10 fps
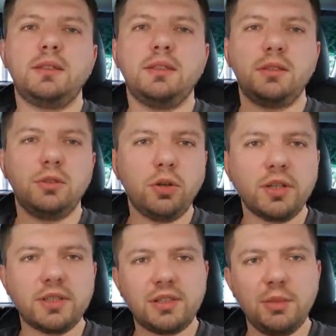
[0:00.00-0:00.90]

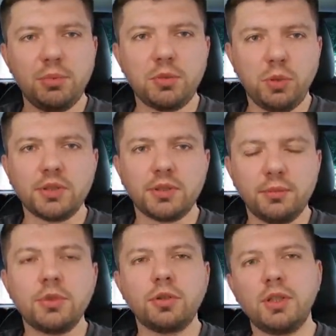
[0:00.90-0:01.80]
longest sleep it was,
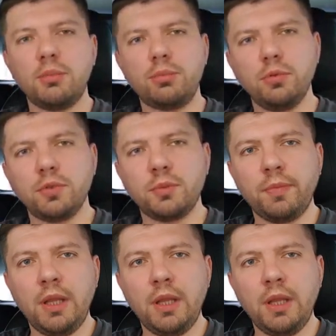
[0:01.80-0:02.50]
Yoda approves.